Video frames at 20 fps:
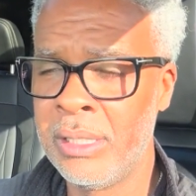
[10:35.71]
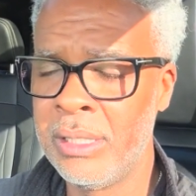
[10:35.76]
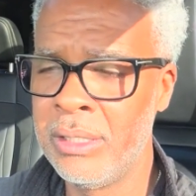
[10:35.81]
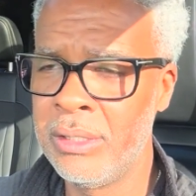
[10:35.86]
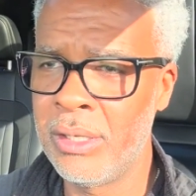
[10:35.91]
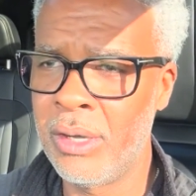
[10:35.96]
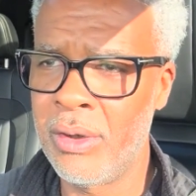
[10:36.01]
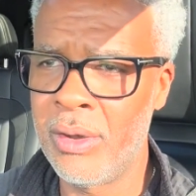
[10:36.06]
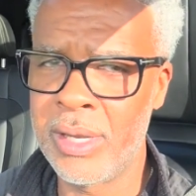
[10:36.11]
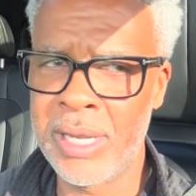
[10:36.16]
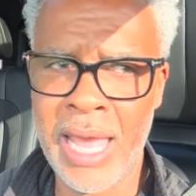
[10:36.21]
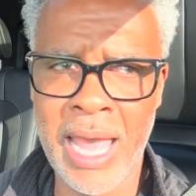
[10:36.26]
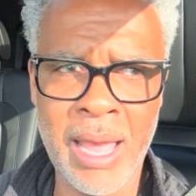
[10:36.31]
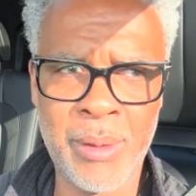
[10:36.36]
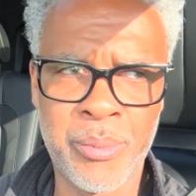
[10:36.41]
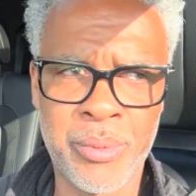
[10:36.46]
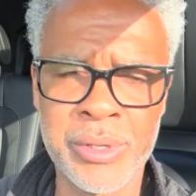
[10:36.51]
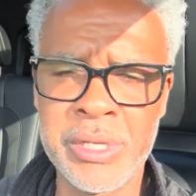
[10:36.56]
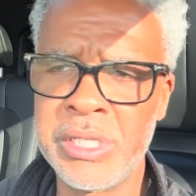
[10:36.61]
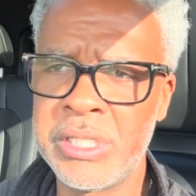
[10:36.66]
And I
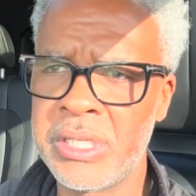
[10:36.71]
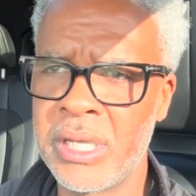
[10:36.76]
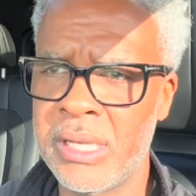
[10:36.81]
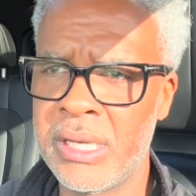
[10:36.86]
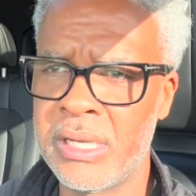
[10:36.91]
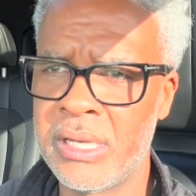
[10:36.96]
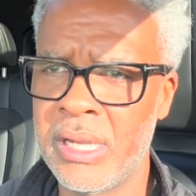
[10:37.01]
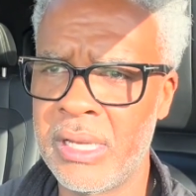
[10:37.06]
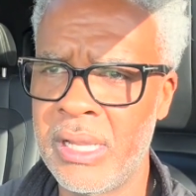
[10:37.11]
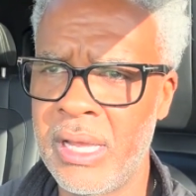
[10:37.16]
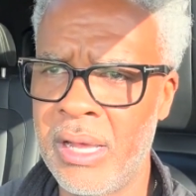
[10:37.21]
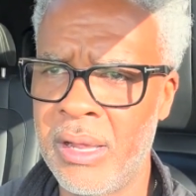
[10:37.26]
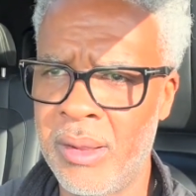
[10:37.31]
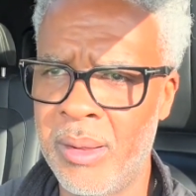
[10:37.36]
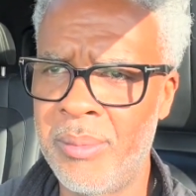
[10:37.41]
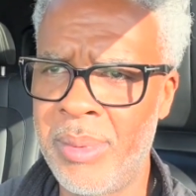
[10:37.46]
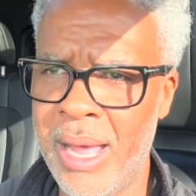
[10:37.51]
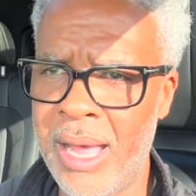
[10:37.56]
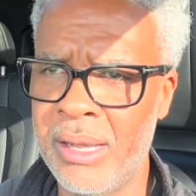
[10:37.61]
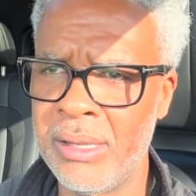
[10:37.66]
appreciated it
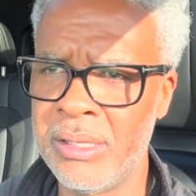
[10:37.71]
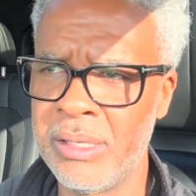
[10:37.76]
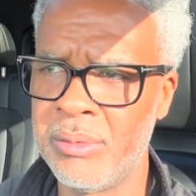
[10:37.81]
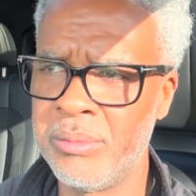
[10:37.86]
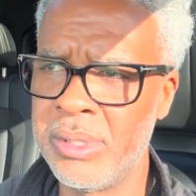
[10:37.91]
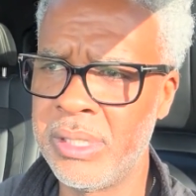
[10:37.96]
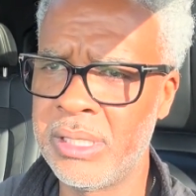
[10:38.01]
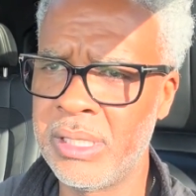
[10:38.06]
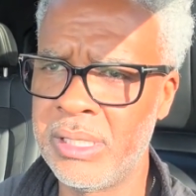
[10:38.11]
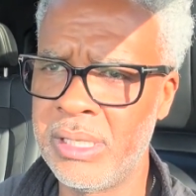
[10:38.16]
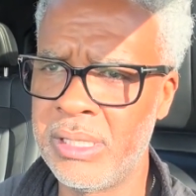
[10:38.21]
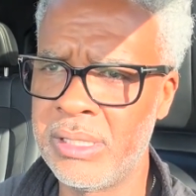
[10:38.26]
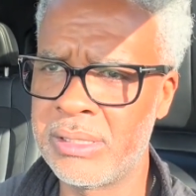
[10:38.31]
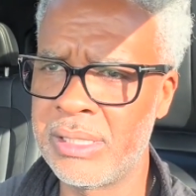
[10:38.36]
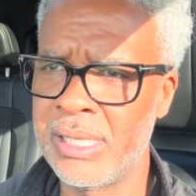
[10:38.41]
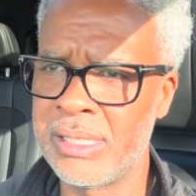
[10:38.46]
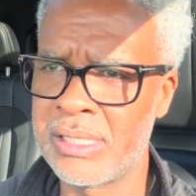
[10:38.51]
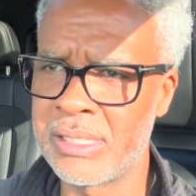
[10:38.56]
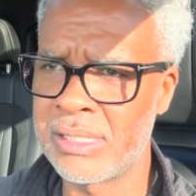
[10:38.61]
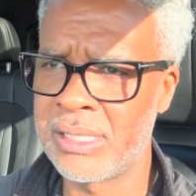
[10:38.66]
about him, because
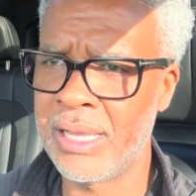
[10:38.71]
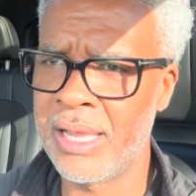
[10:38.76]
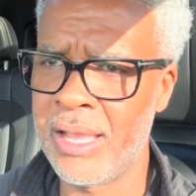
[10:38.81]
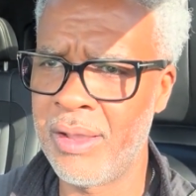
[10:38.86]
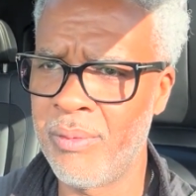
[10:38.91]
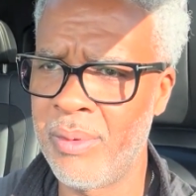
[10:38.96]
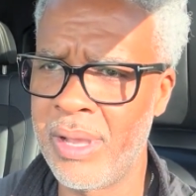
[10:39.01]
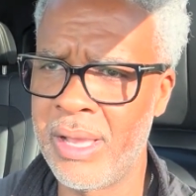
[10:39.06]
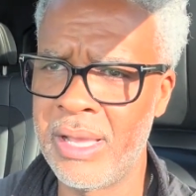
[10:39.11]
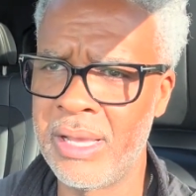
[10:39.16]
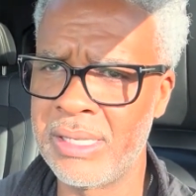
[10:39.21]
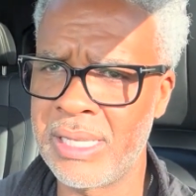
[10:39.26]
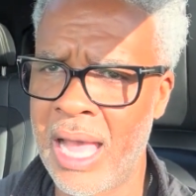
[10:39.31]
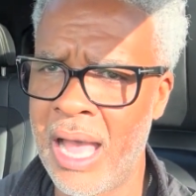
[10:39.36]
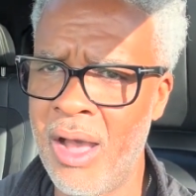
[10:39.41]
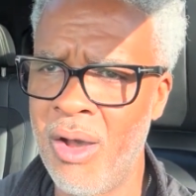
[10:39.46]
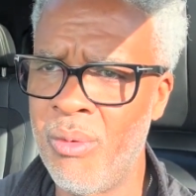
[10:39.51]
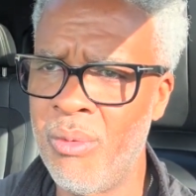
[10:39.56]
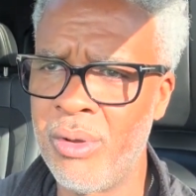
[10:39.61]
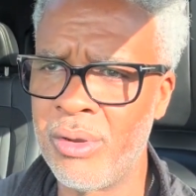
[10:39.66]
that's the same way as I
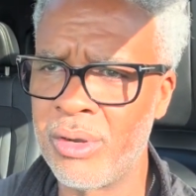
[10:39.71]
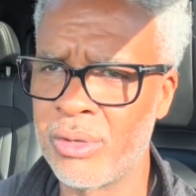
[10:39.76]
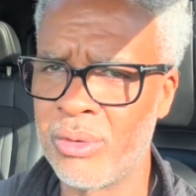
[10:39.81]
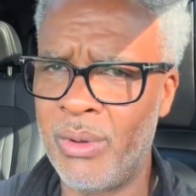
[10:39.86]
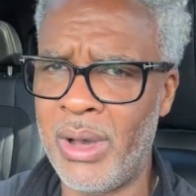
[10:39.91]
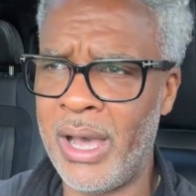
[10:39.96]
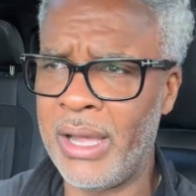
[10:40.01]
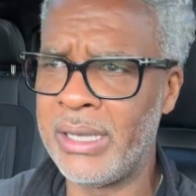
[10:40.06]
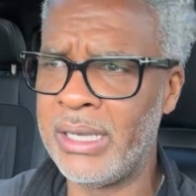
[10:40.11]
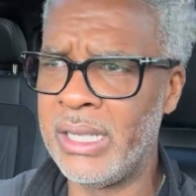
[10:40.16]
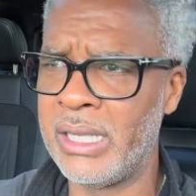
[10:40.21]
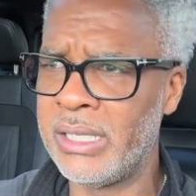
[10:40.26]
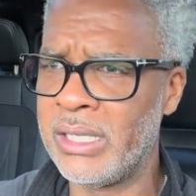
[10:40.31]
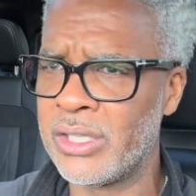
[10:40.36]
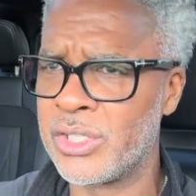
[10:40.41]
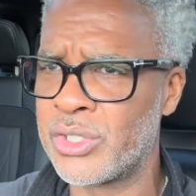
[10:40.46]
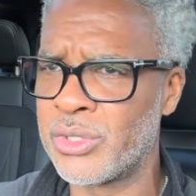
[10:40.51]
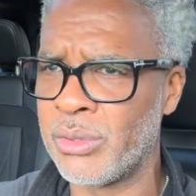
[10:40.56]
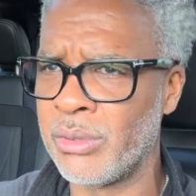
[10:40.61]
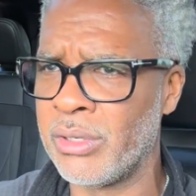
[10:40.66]
don't want to go out there and
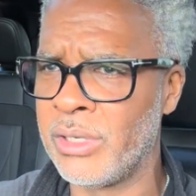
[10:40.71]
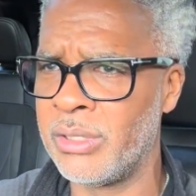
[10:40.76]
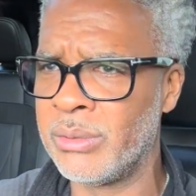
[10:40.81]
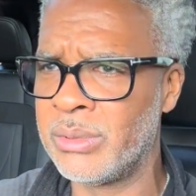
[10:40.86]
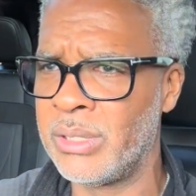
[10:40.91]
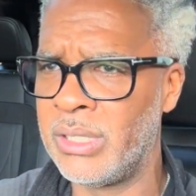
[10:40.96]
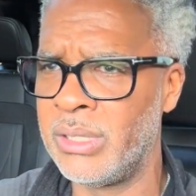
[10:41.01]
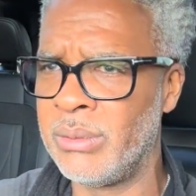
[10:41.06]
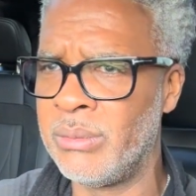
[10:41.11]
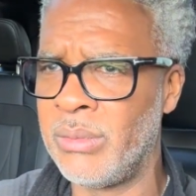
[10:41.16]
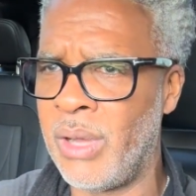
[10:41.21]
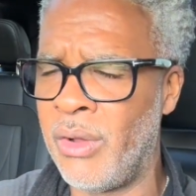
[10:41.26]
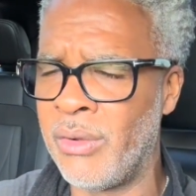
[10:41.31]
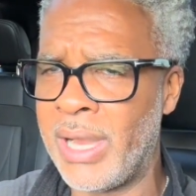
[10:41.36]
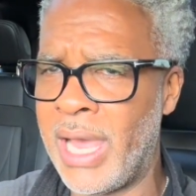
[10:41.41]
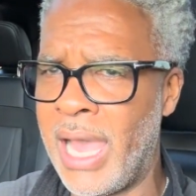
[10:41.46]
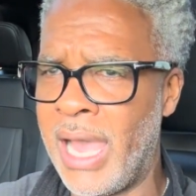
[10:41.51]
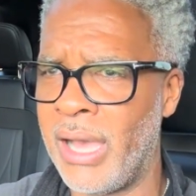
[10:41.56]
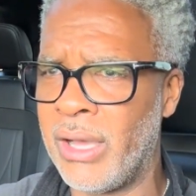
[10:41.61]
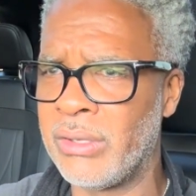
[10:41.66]
get scrubbed up on
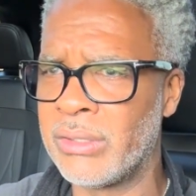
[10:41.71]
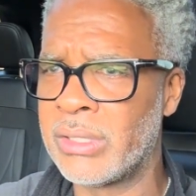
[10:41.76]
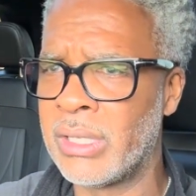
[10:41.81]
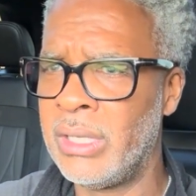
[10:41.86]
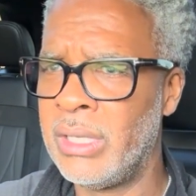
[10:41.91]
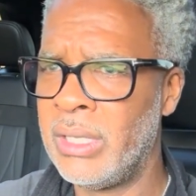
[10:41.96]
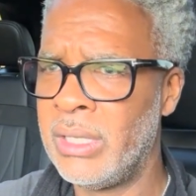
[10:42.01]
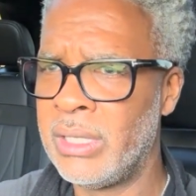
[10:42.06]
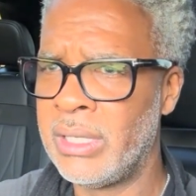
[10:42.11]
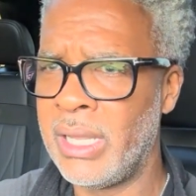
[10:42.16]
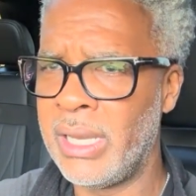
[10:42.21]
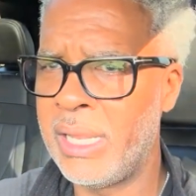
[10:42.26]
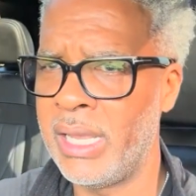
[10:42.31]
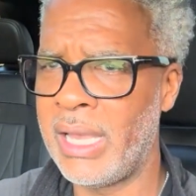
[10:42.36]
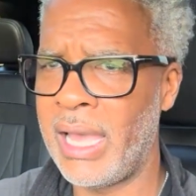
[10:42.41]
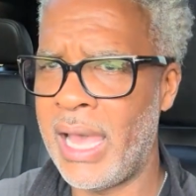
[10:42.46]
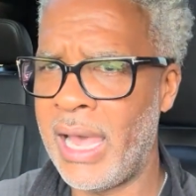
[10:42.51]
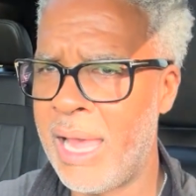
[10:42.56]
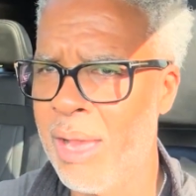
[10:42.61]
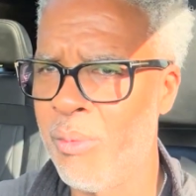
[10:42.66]
the house. That
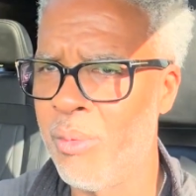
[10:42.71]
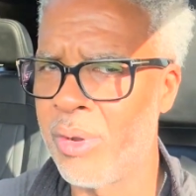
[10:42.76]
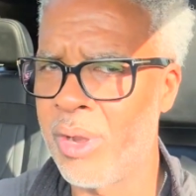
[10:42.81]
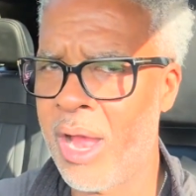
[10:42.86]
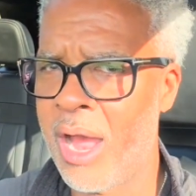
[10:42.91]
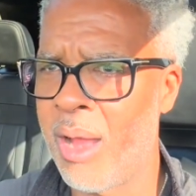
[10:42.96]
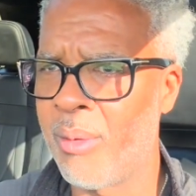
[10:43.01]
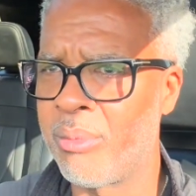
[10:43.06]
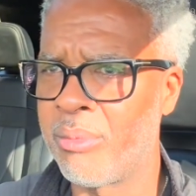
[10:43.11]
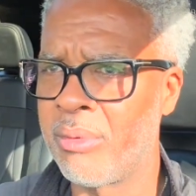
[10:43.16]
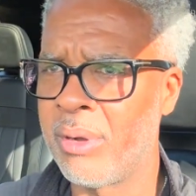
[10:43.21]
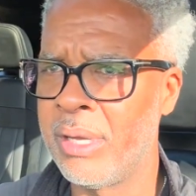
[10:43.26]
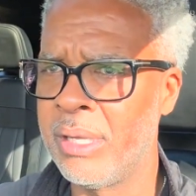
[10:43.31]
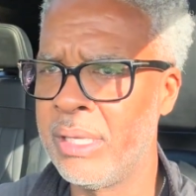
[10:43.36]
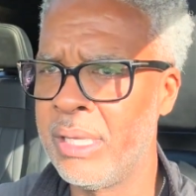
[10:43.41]
ain't how I want to operate.